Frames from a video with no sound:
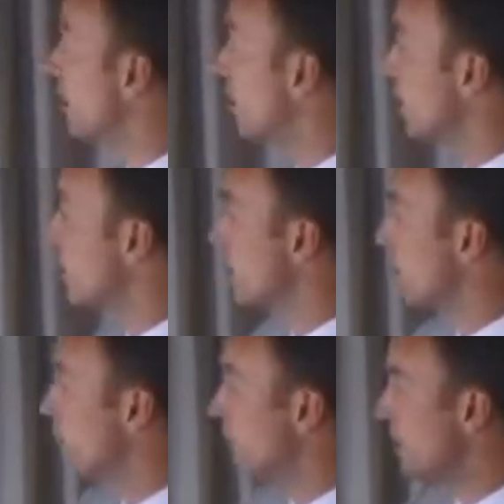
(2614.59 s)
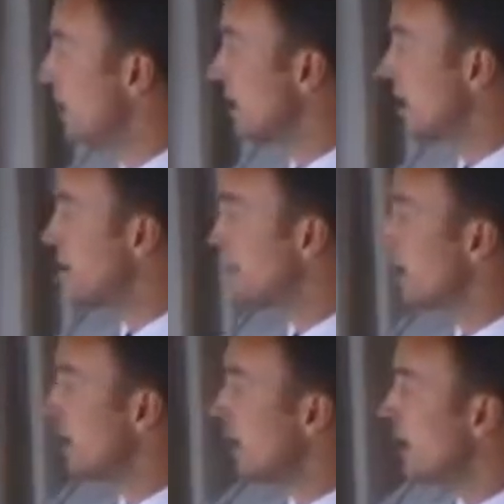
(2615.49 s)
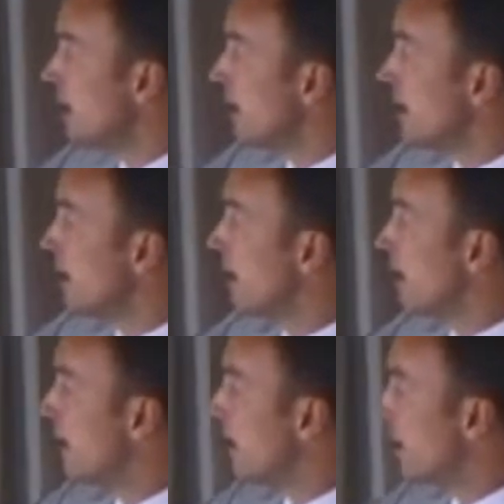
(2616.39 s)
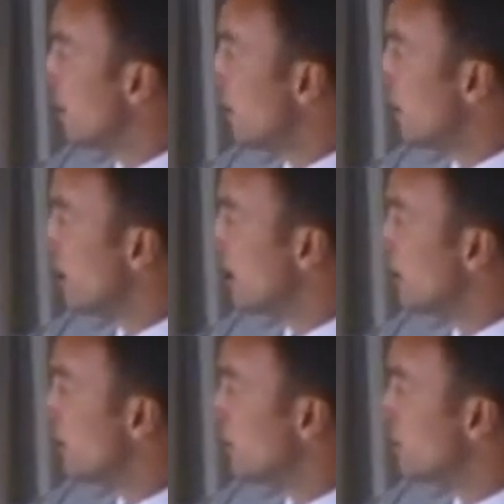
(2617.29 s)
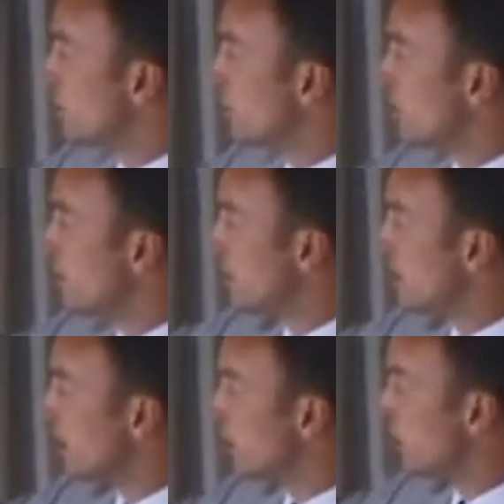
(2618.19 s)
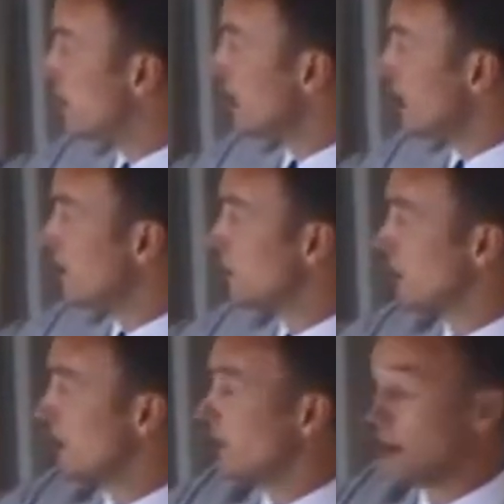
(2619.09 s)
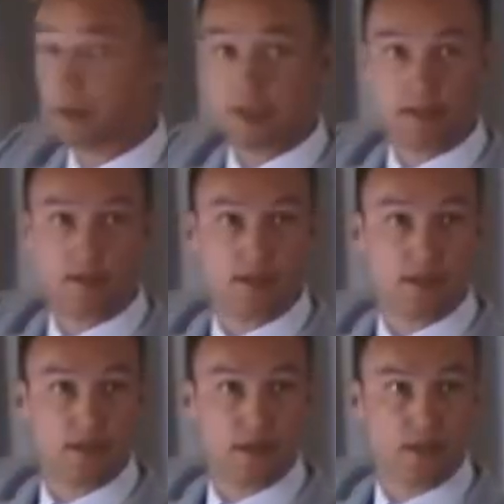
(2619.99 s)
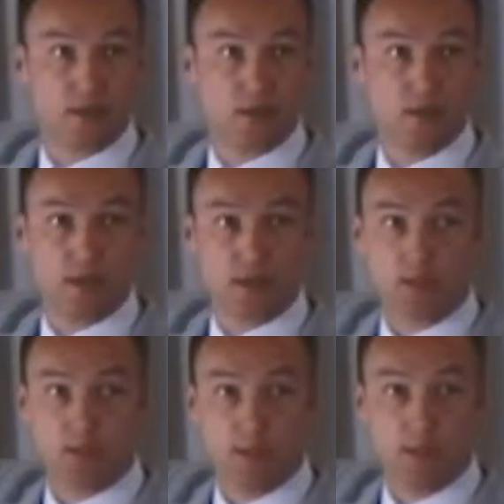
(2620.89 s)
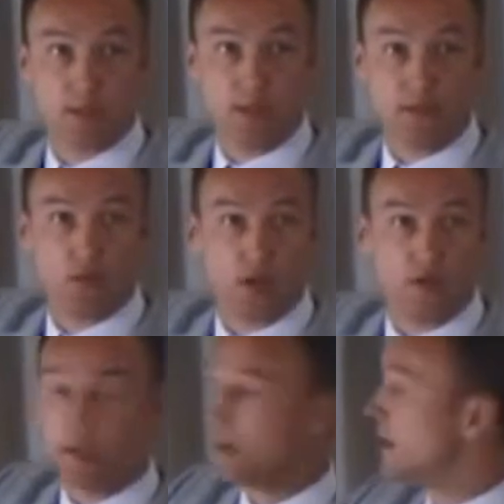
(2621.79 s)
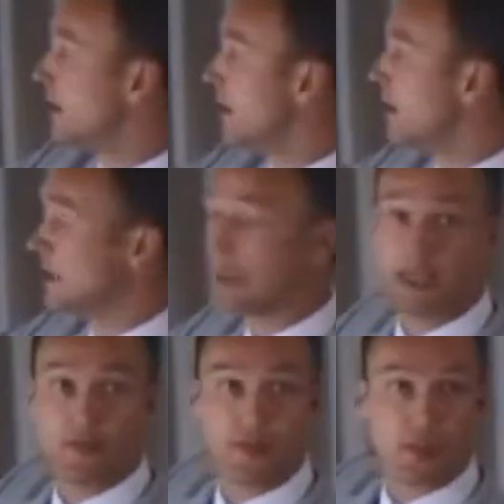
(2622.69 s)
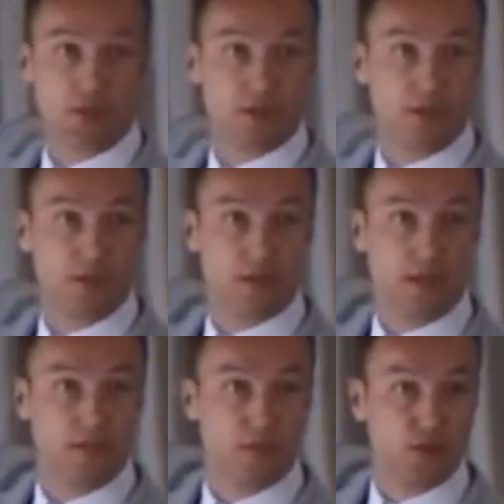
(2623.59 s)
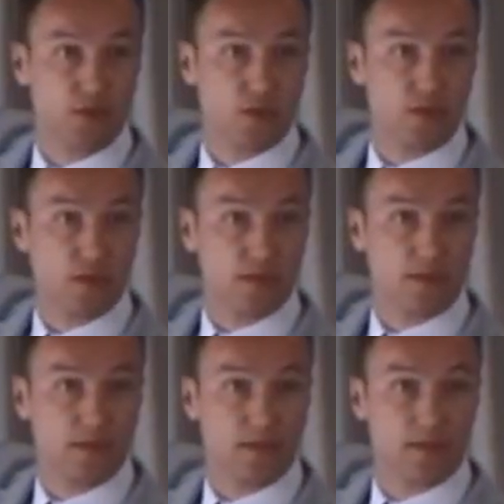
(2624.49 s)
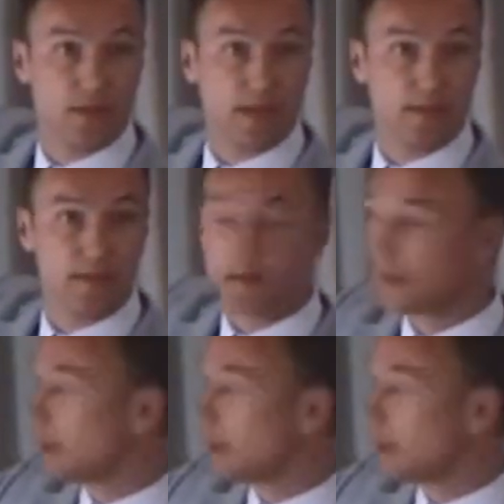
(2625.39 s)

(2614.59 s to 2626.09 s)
Because for Peter, in order to incite him to give up his 100 coronas, one would have to offer him at least 9 fish or 10 fish and so on, right?